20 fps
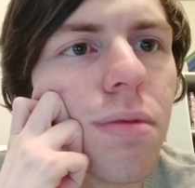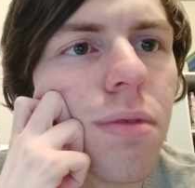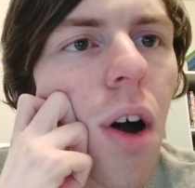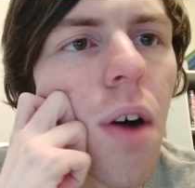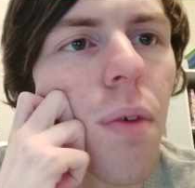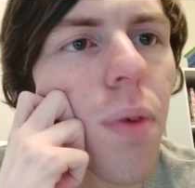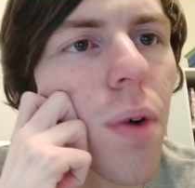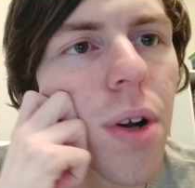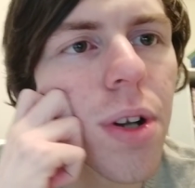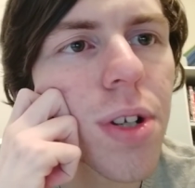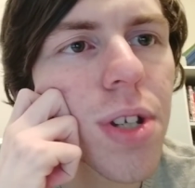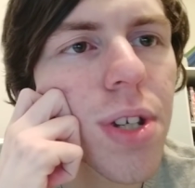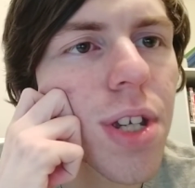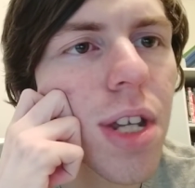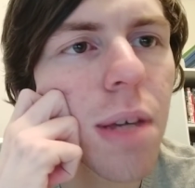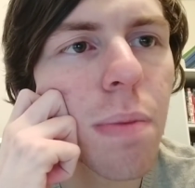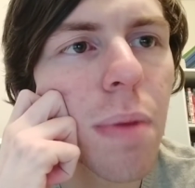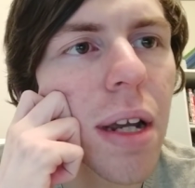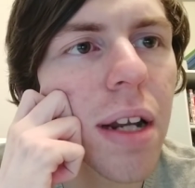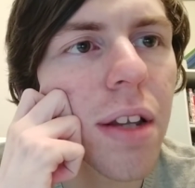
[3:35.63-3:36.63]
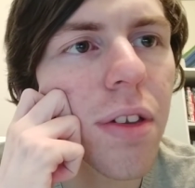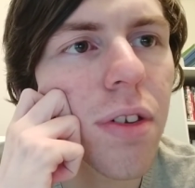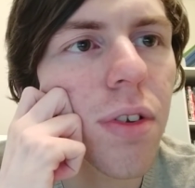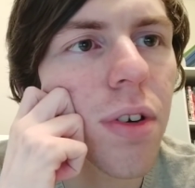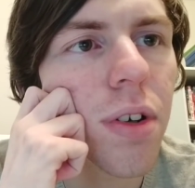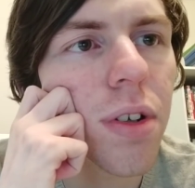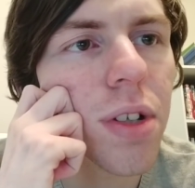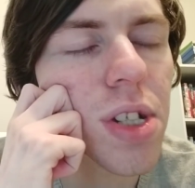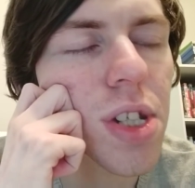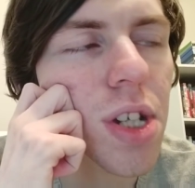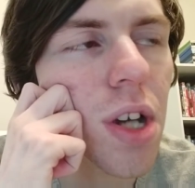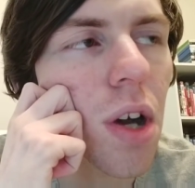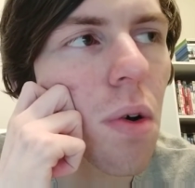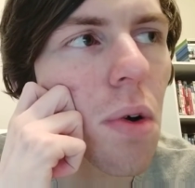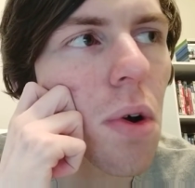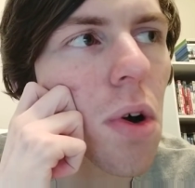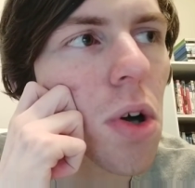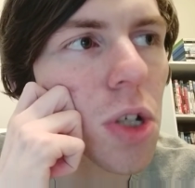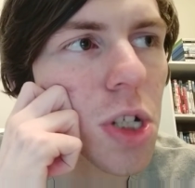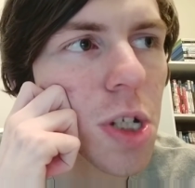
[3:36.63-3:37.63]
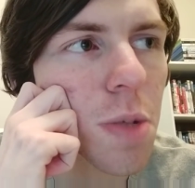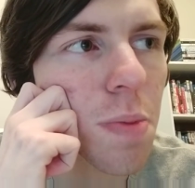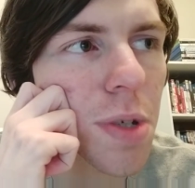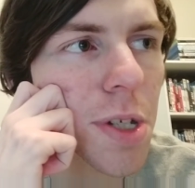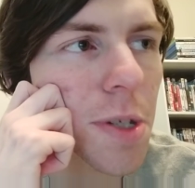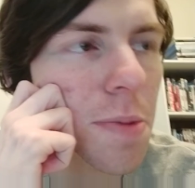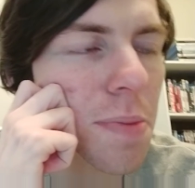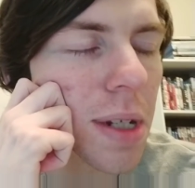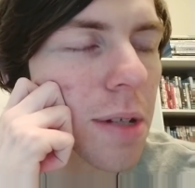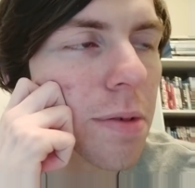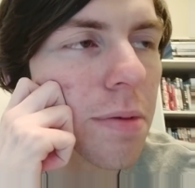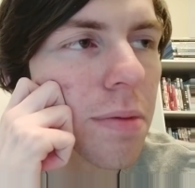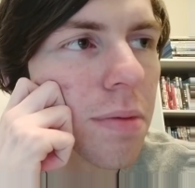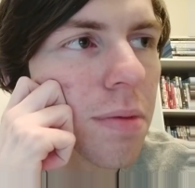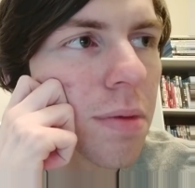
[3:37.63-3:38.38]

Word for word: I've honestly been through this whole hospice bit,